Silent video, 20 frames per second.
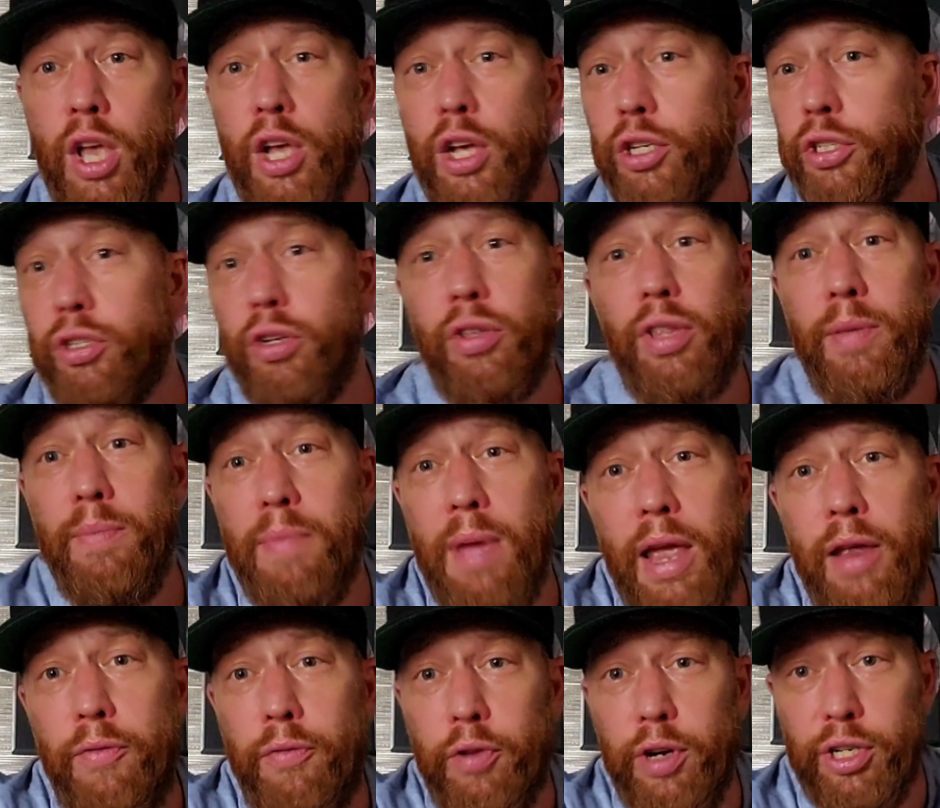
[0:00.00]
So they're
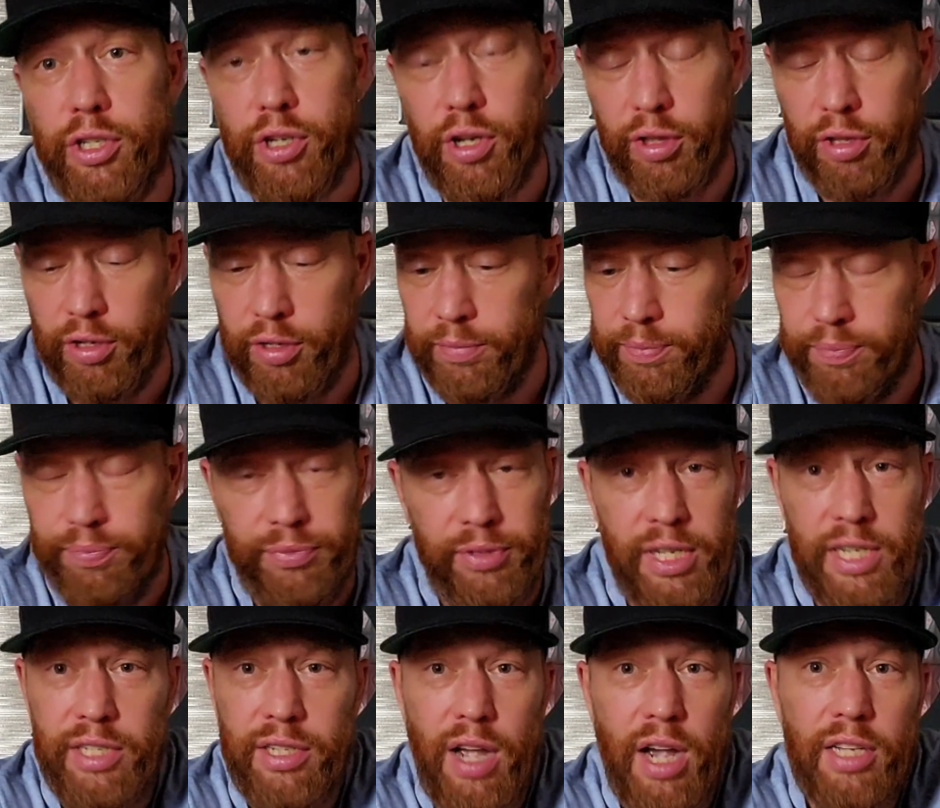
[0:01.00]
made for each other.
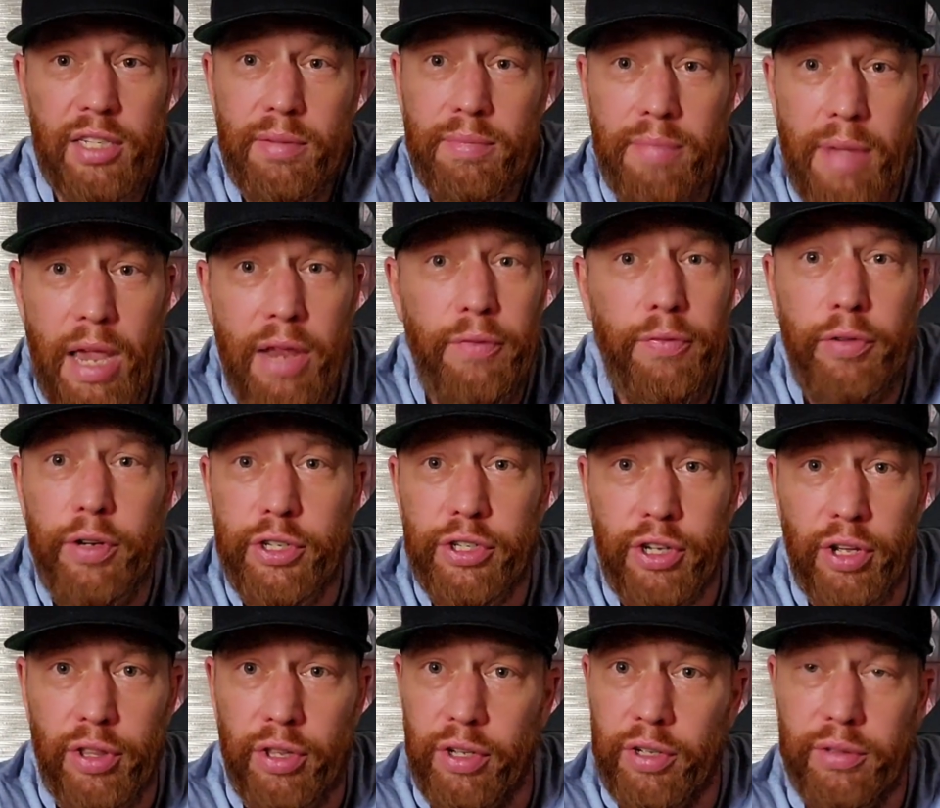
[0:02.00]
These guys are made for each
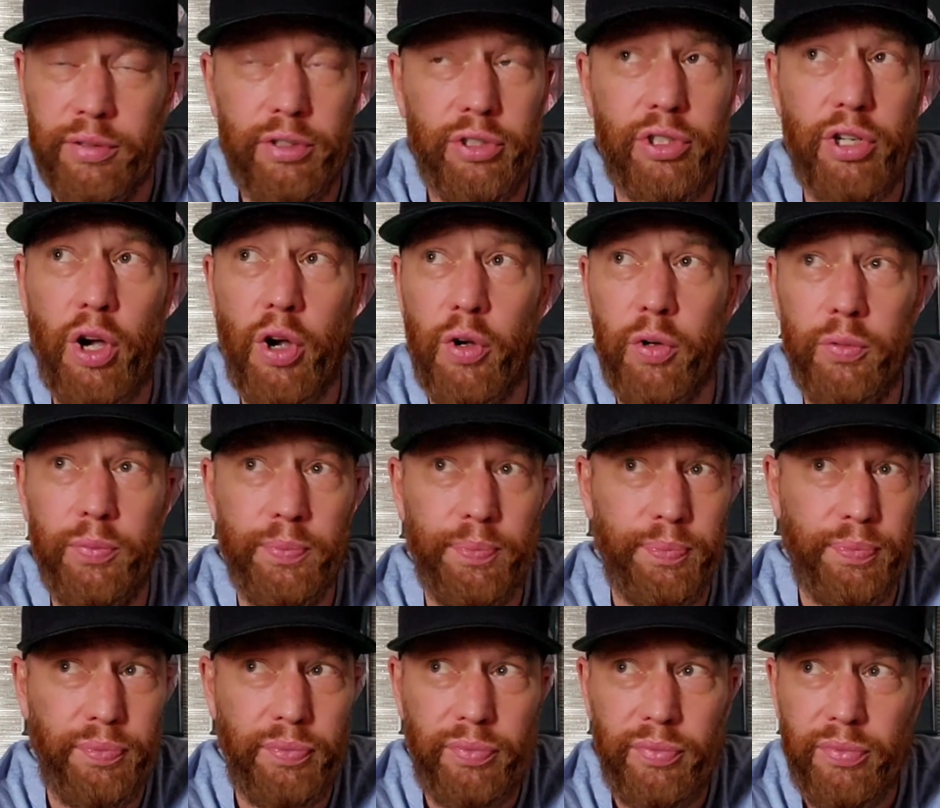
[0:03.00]
other. So
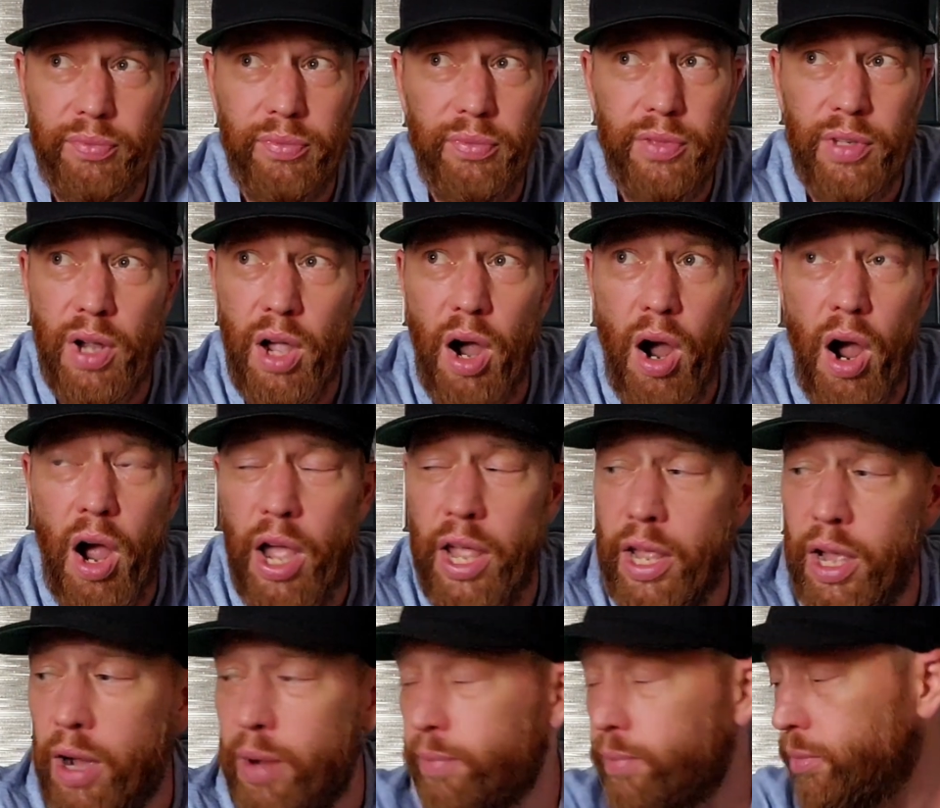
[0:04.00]

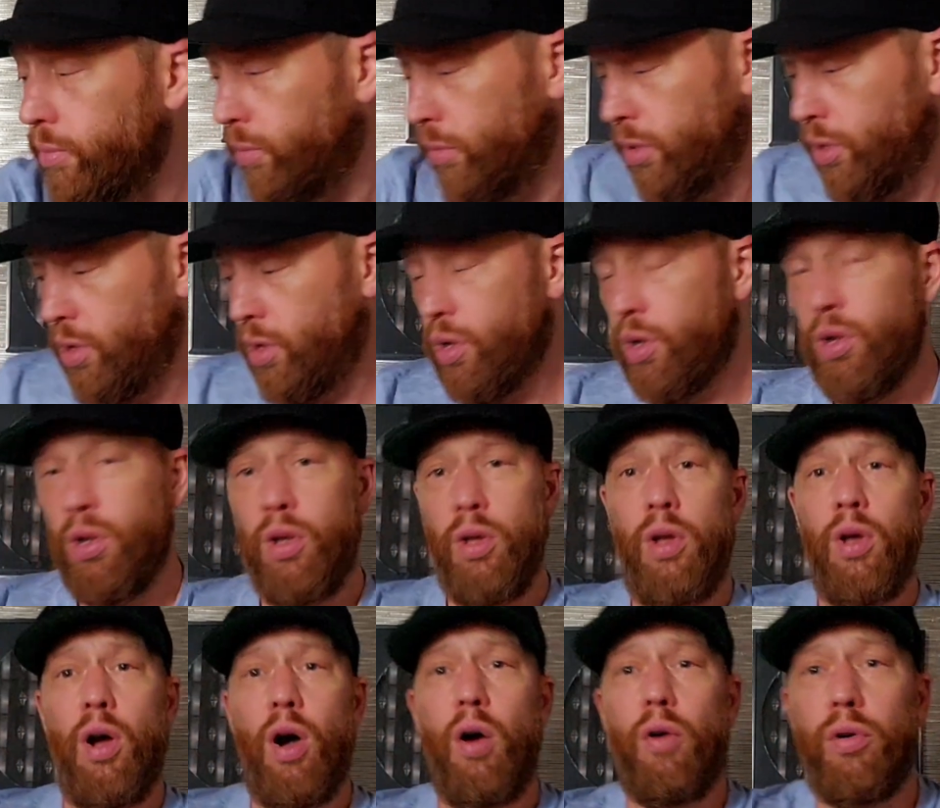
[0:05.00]

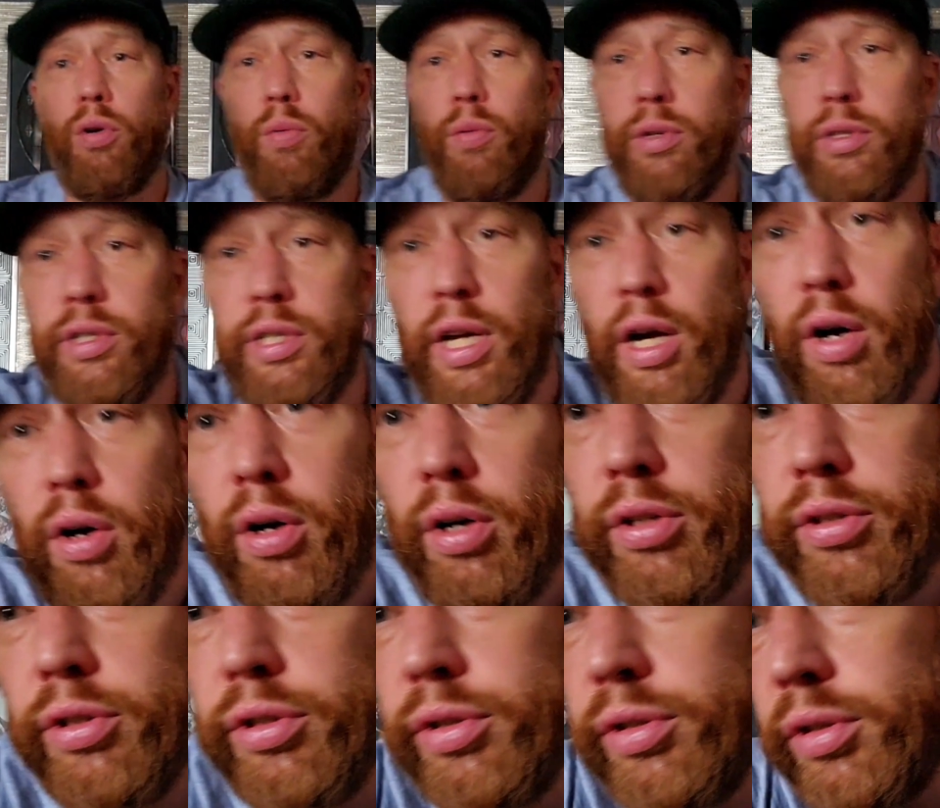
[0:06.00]
hold on one sec, I've got to
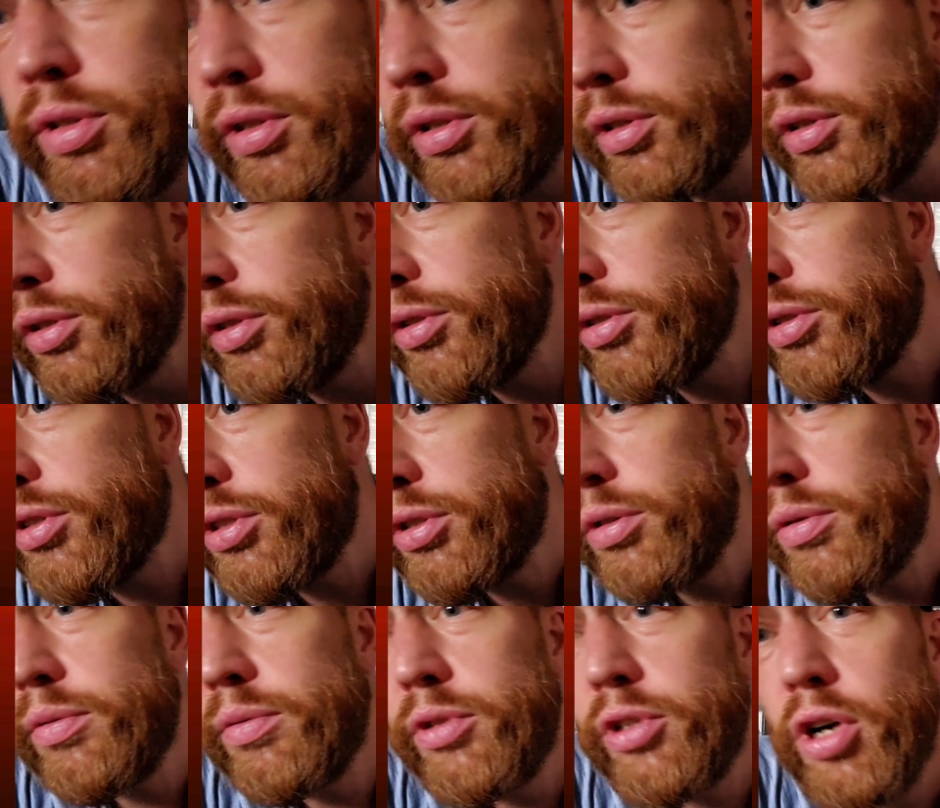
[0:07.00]
just
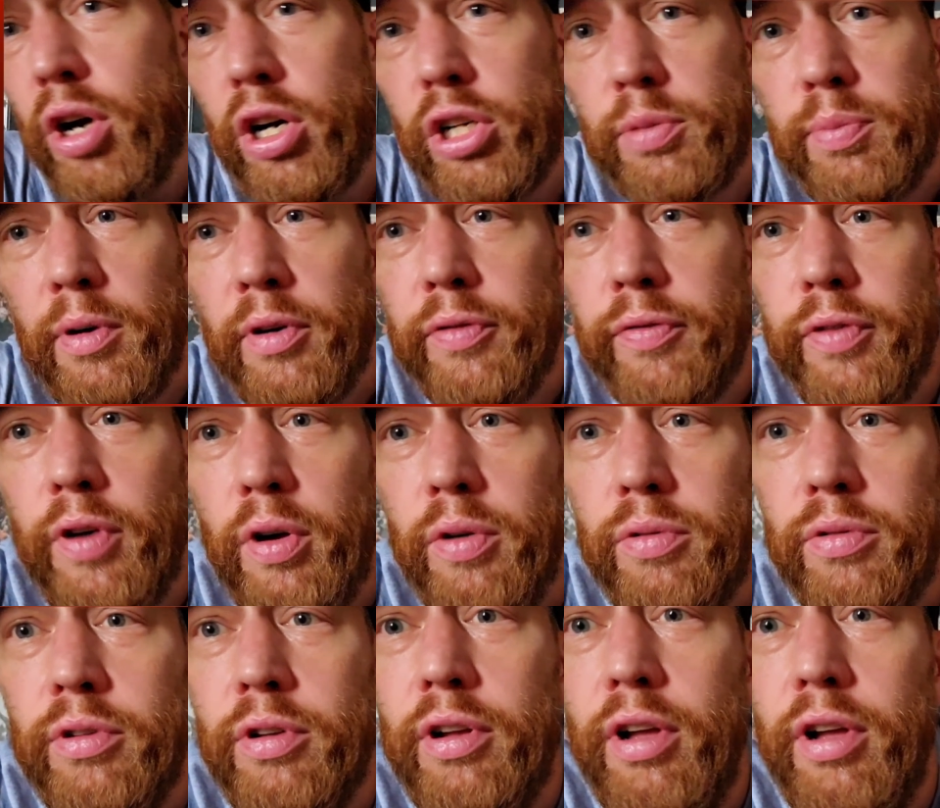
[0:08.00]
charge my phone